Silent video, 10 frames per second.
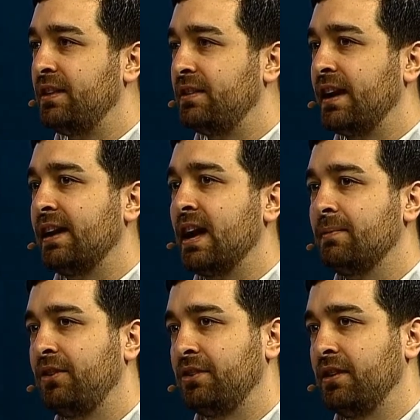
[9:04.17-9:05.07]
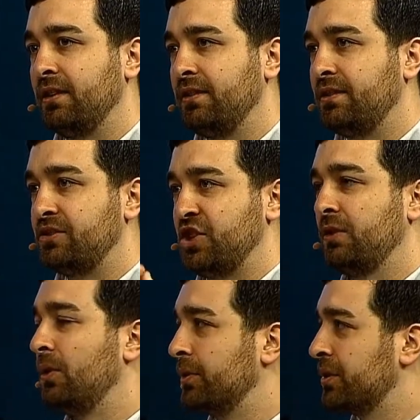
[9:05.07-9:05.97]
that Amazon's
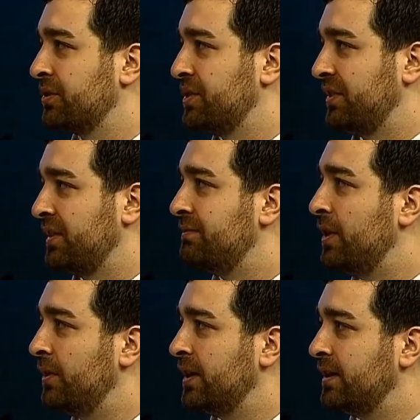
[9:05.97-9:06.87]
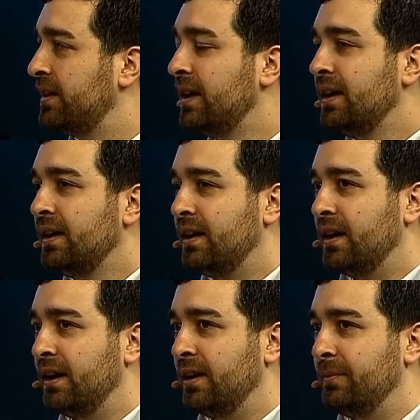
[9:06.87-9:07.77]
shareholders recently voted,
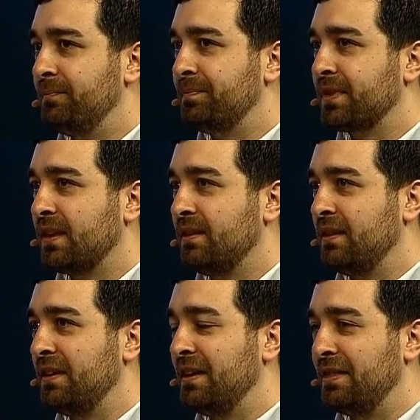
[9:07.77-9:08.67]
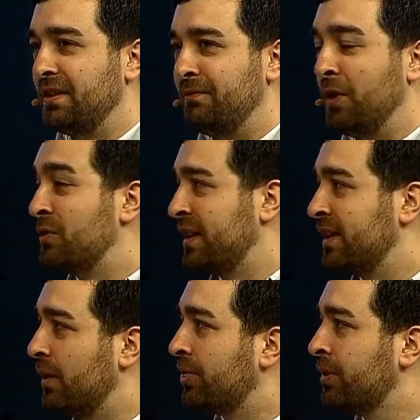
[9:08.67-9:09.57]
um, the vote didn't
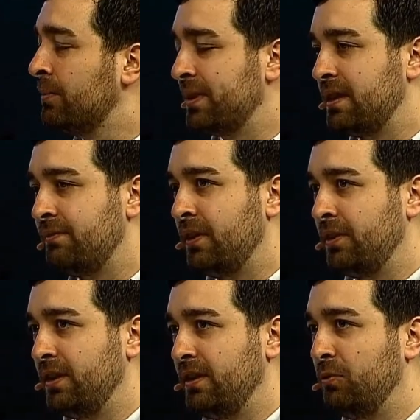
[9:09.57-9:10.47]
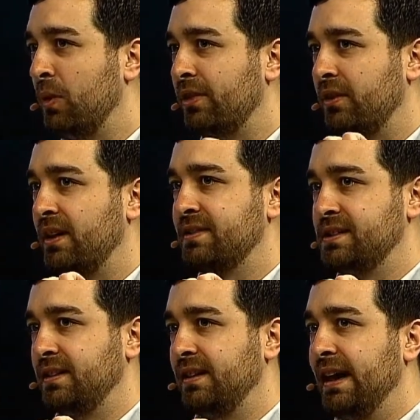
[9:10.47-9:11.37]
go through, but they voted whether or not
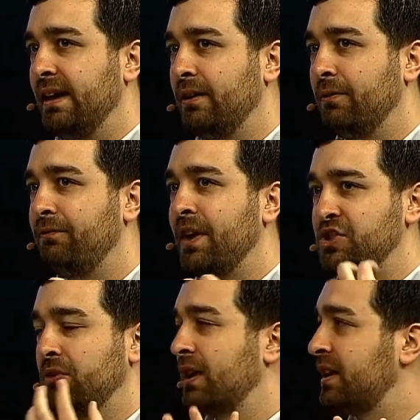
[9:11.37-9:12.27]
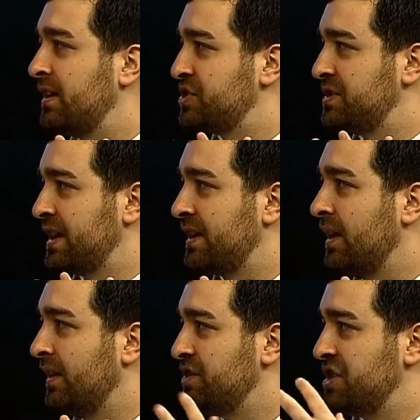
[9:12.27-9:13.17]
to allow facial recognition
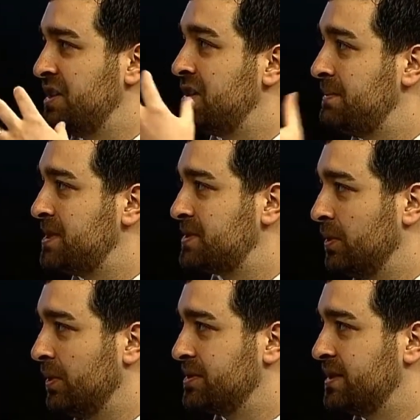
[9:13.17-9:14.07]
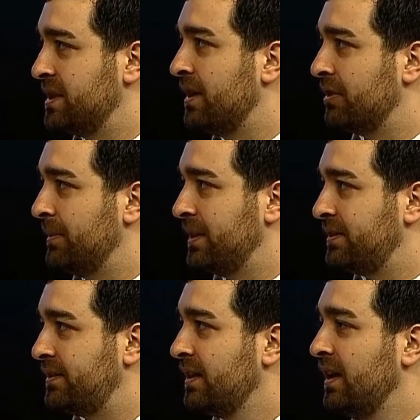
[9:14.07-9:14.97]
technology to be sold to
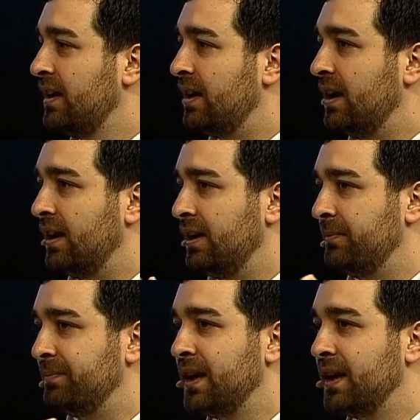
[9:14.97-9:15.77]
governments. Um,